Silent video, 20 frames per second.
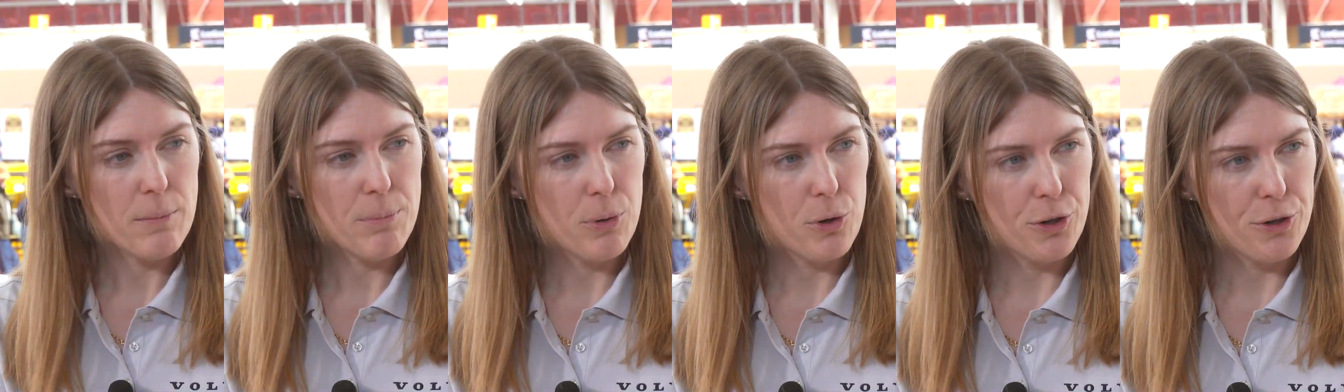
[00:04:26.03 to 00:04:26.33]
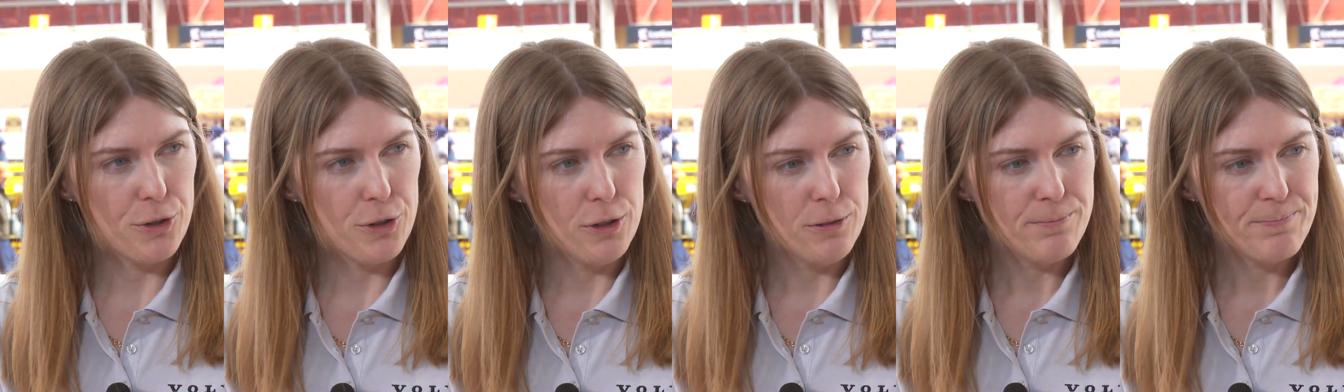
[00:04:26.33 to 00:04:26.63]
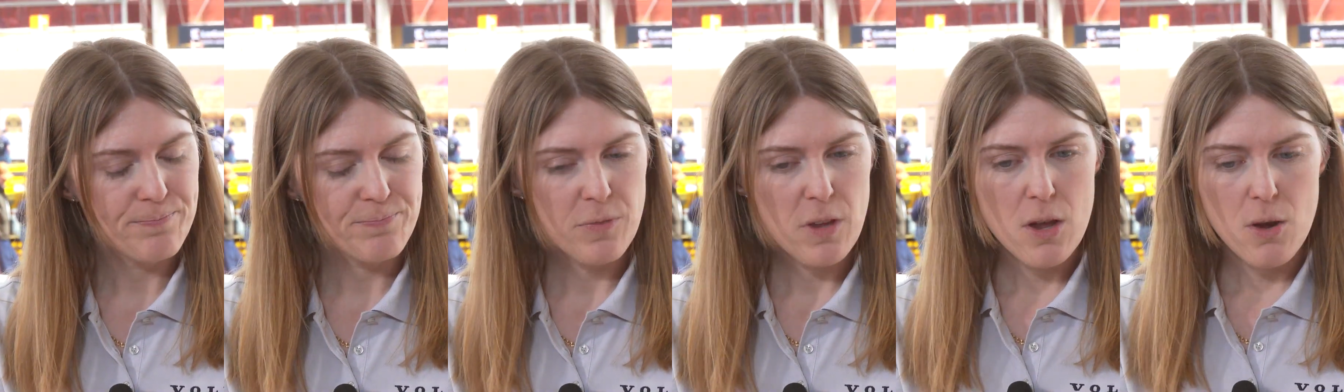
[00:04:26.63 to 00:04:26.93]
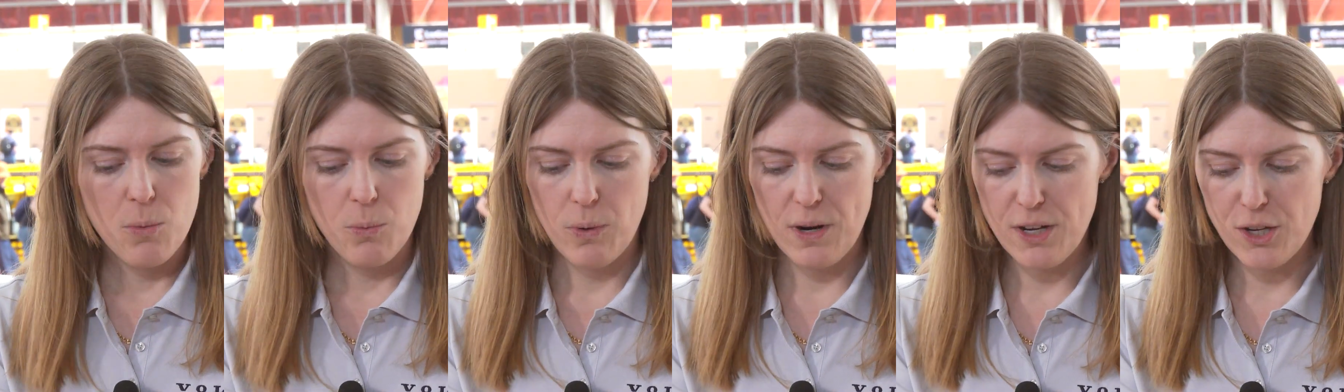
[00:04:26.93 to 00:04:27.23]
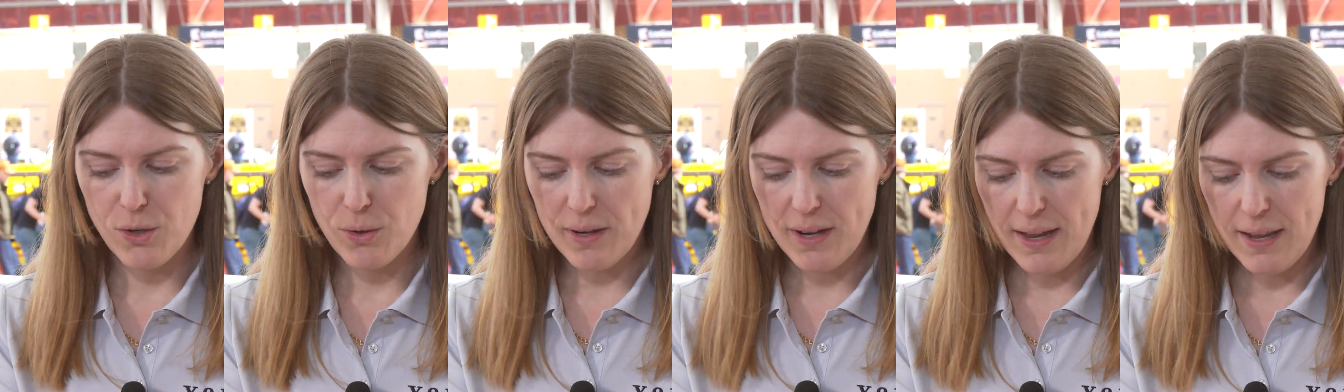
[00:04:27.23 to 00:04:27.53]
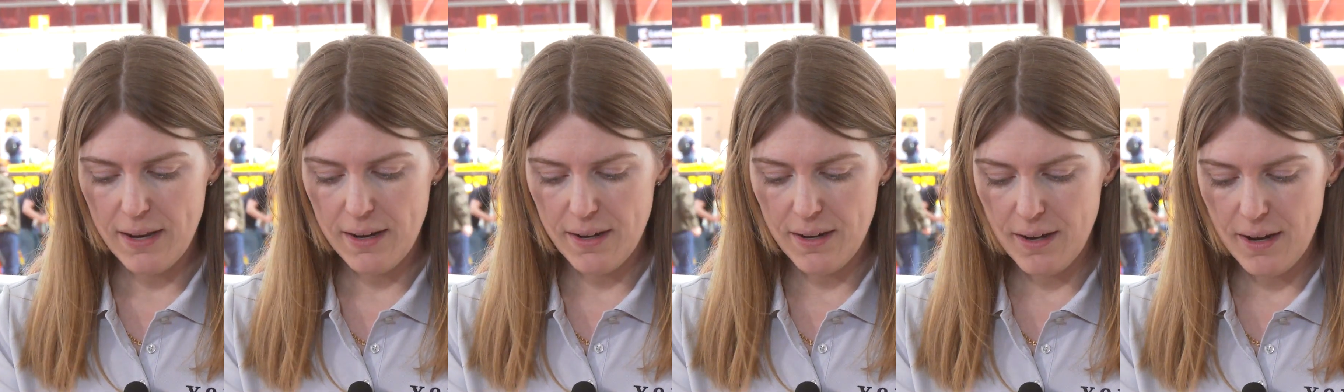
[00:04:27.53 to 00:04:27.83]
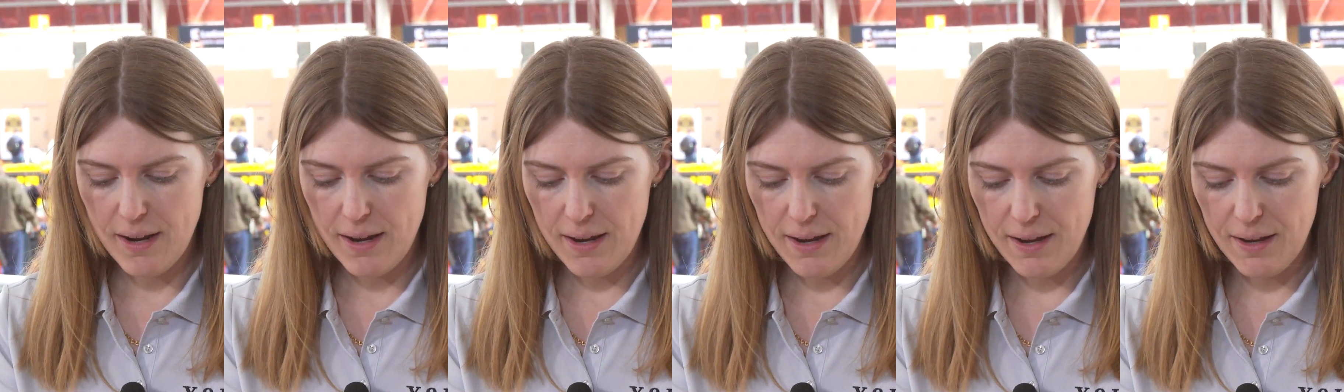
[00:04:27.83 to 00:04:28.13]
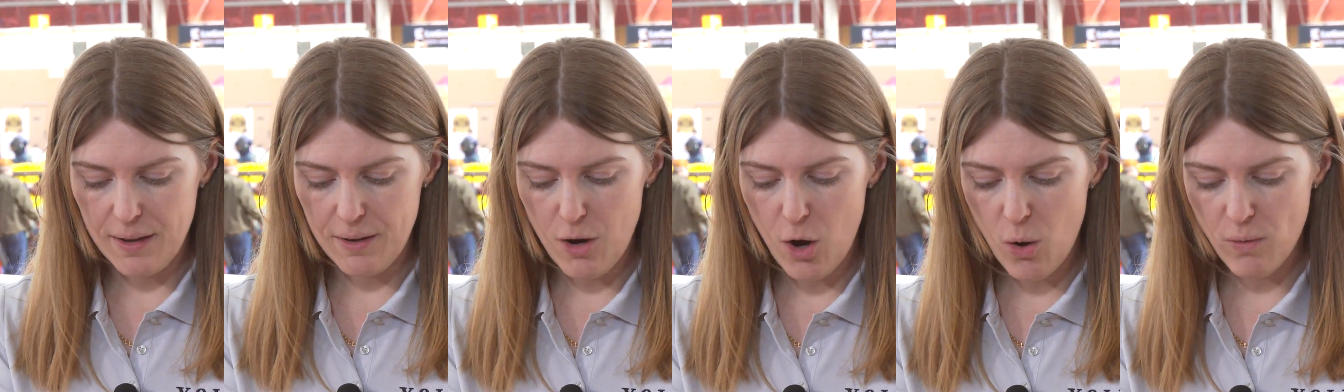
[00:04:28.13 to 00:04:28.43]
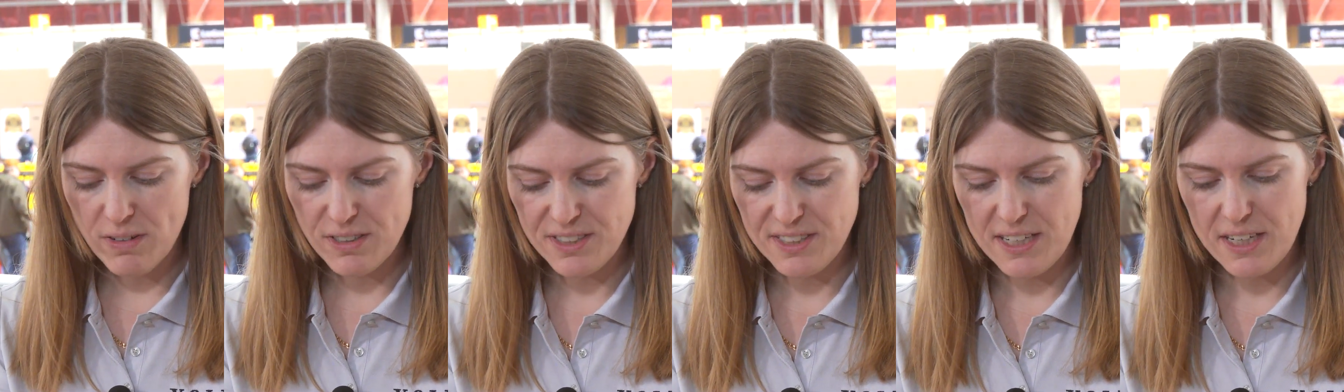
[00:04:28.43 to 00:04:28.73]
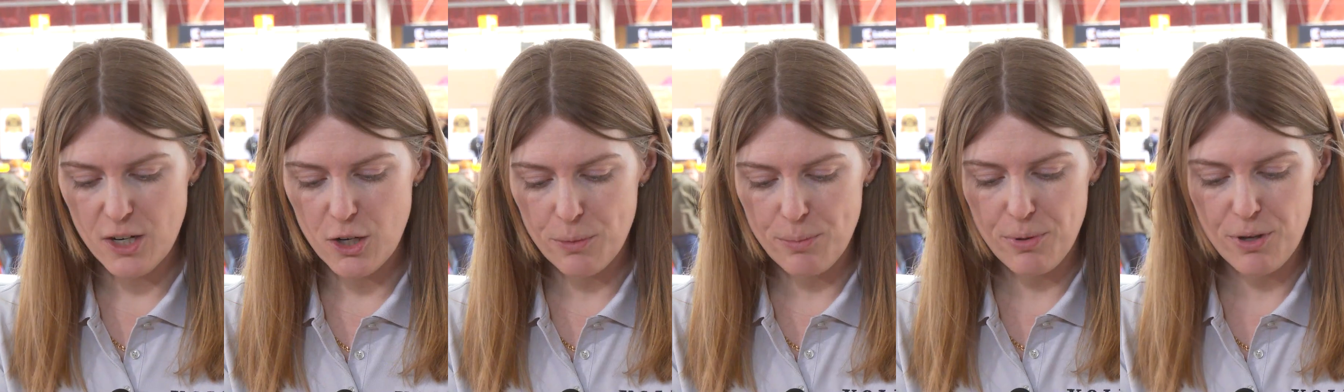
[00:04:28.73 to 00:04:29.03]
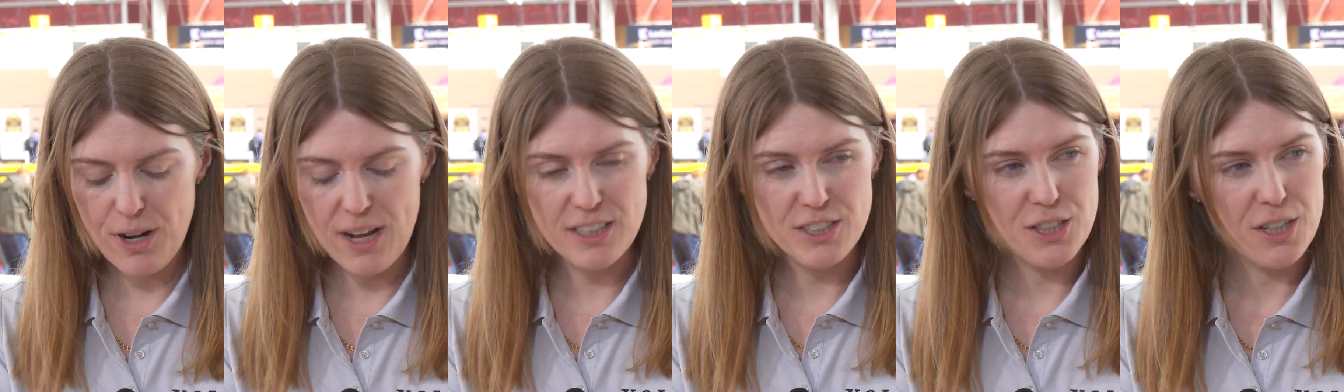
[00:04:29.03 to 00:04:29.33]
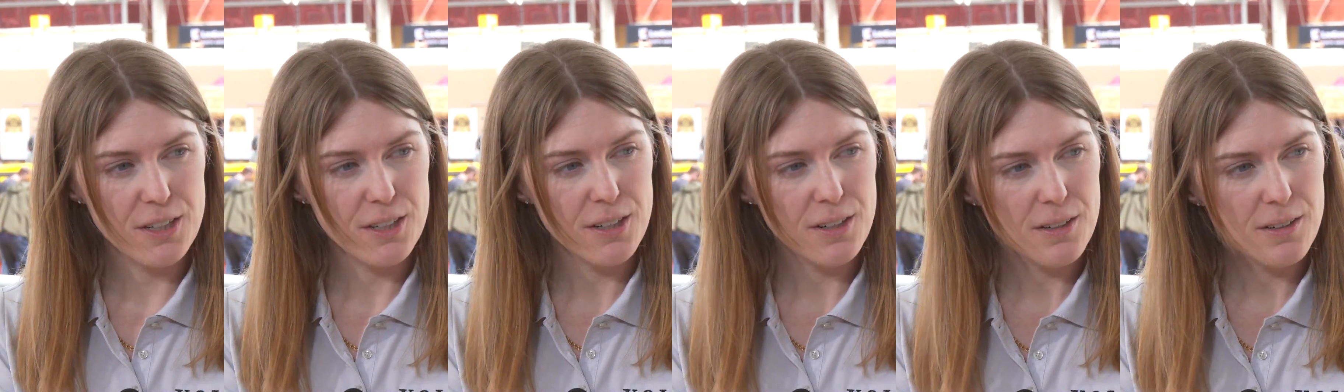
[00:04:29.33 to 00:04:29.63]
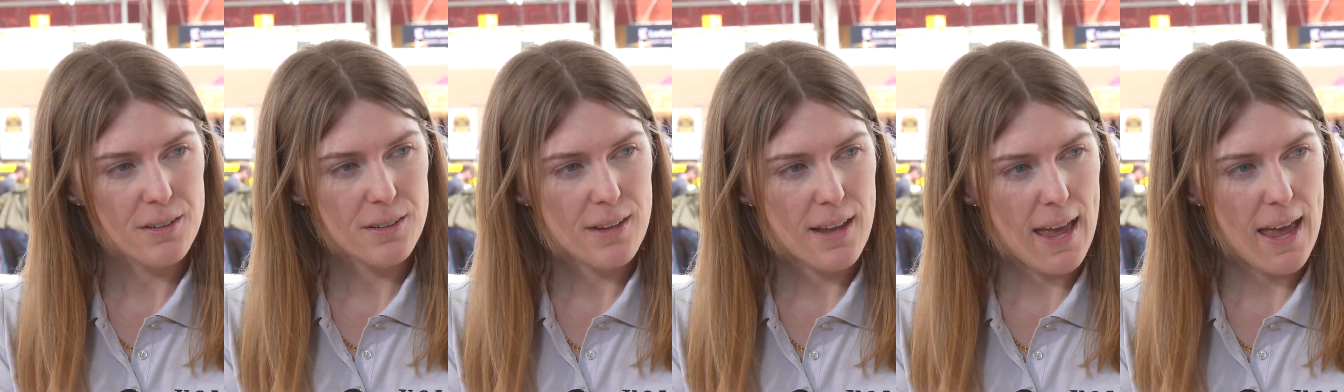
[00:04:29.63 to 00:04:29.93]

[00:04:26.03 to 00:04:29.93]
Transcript: portal where you can oversee your production